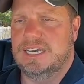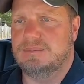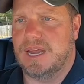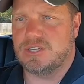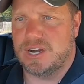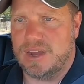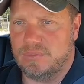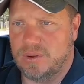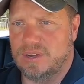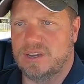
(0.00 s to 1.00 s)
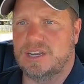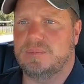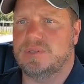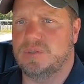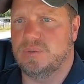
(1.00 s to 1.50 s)
in my driveway, hook it
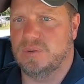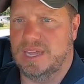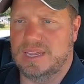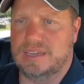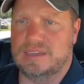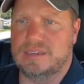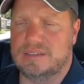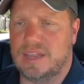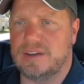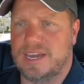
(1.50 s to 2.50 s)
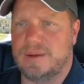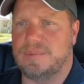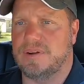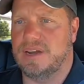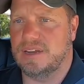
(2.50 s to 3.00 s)
up to another
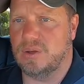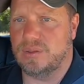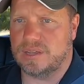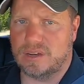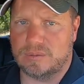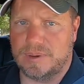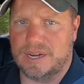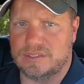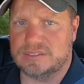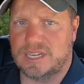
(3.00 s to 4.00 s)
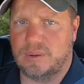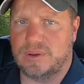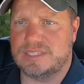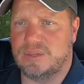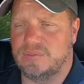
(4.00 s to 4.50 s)
camper, and go like 100 miles. And I
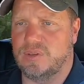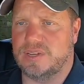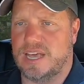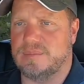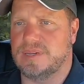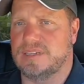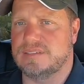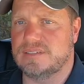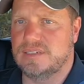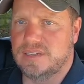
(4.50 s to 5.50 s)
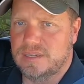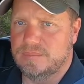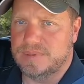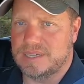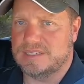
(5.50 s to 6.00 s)
want to see what the fuel economy is,
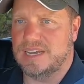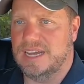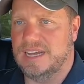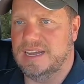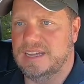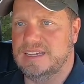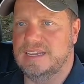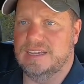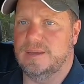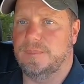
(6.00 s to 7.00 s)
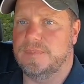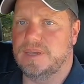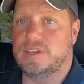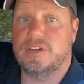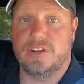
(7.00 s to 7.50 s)
because I
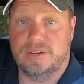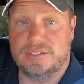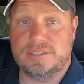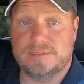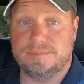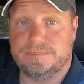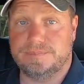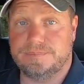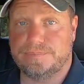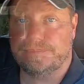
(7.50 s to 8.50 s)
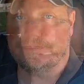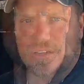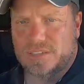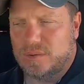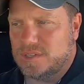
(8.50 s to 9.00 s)
am curious.
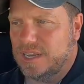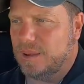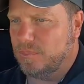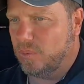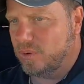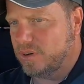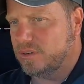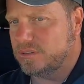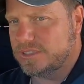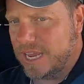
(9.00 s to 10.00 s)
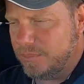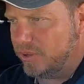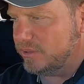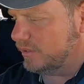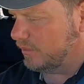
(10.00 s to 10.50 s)
So that was a lot more
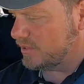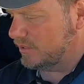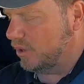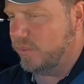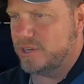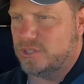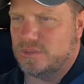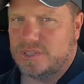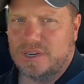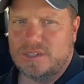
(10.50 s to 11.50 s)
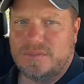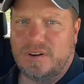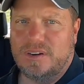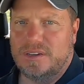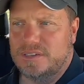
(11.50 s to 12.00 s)
stable. There was no issues there as
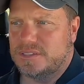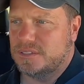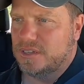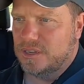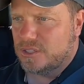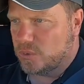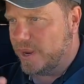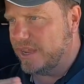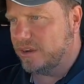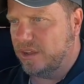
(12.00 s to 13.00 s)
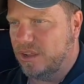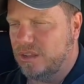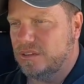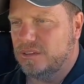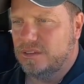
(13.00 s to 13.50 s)
far as swaying at
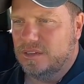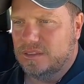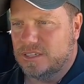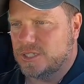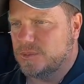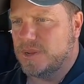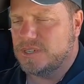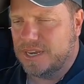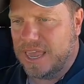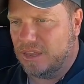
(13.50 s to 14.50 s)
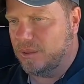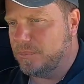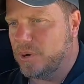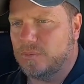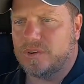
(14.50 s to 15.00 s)
all. The suspension
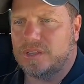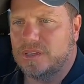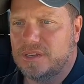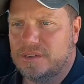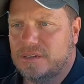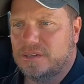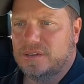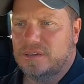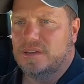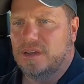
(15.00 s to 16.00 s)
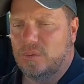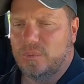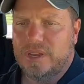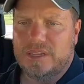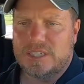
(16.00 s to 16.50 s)
handled it perfectly. A
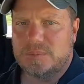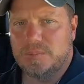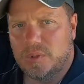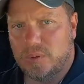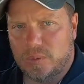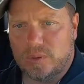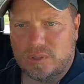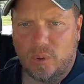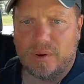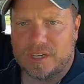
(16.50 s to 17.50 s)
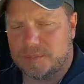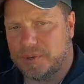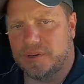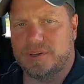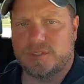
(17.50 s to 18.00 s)
really smooth towing
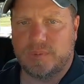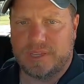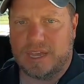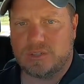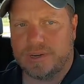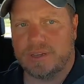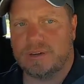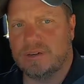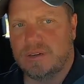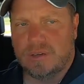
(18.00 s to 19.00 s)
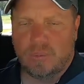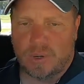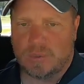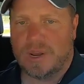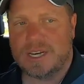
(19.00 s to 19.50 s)
experience with that trailer,
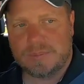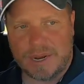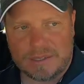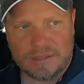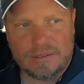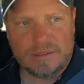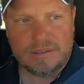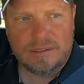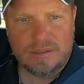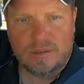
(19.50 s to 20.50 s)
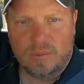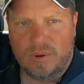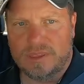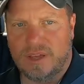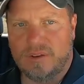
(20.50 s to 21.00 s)
which is what I expected,
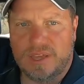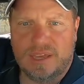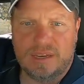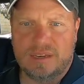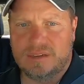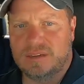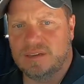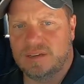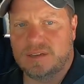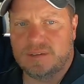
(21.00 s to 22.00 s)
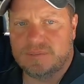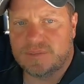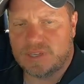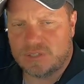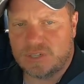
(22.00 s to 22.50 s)
without any
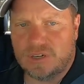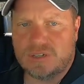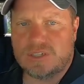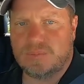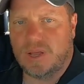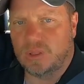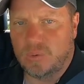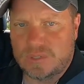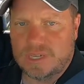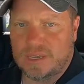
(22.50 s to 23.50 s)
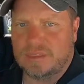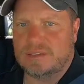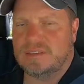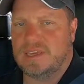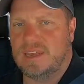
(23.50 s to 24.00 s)
concerns about losing it,
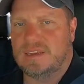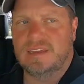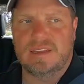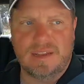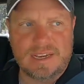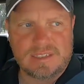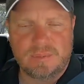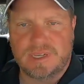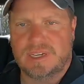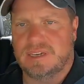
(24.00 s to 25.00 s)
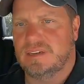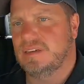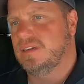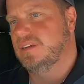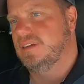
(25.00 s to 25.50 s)
things like that. Again, nice summer
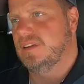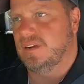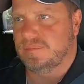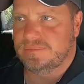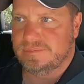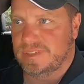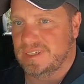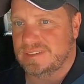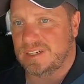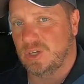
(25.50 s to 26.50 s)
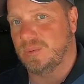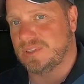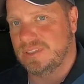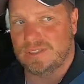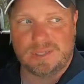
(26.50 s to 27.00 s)
day. or well, it's
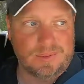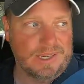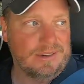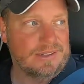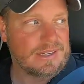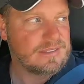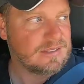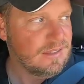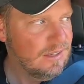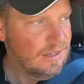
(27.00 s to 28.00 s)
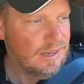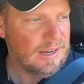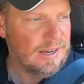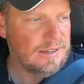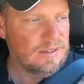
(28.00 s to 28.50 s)
October, still a summer day here in Texas.
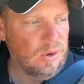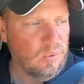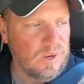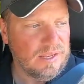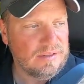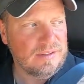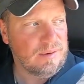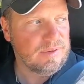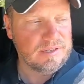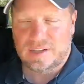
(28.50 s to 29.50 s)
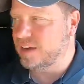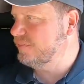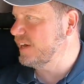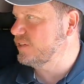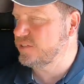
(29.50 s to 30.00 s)
No wind. I mean, a lot
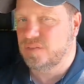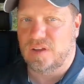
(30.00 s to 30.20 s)
of factors